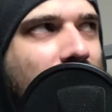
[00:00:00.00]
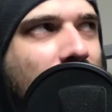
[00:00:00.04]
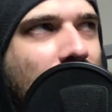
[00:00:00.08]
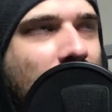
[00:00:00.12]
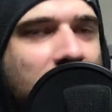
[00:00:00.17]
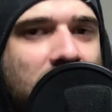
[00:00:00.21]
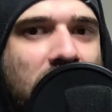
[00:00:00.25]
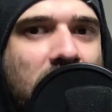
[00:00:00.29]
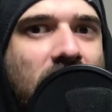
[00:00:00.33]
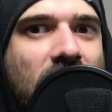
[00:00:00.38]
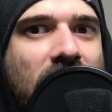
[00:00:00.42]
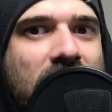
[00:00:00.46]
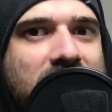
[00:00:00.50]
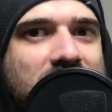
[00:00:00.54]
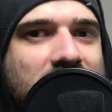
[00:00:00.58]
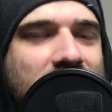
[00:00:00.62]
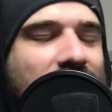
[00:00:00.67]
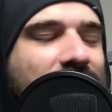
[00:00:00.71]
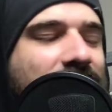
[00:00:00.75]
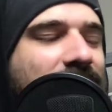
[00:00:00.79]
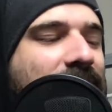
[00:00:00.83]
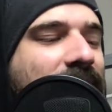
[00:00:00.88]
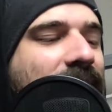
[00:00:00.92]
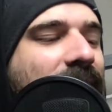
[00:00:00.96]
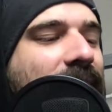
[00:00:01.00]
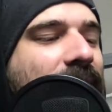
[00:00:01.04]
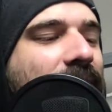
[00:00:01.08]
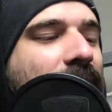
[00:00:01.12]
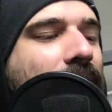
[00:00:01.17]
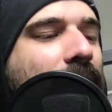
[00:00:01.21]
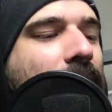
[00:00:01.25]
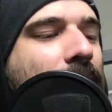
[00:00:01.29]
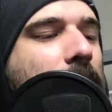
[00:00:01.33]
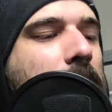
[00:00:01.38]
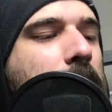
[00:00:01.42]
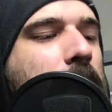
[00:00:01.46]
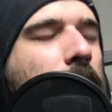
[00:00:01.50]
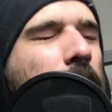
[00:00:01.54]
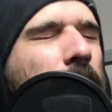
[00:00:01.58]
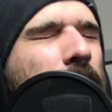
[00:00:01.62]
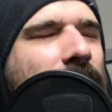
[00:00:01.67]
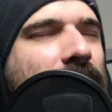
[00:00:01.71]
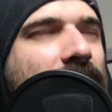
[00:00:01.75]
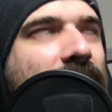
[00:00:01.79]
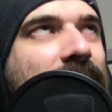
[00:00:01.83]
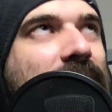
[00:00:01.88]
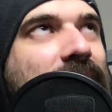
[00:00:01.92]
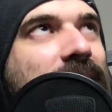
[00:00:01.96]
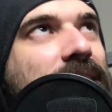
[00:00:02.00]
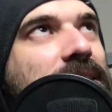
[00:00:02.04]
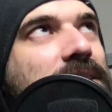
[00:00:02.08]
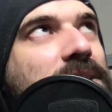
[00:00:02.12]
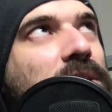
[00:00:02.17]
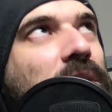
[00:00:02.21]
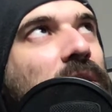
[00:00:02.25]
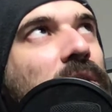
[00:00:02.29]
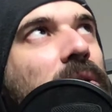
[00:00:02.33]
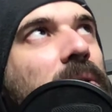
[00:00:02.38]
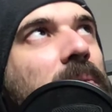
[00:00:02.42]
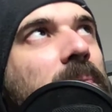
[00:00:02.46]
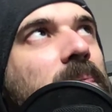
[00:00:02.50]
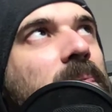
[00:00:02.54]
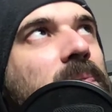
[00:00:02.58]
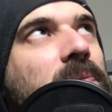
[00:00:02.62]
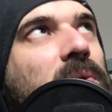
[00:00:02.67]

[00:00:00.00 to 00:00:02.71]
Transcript: I digress. Um, so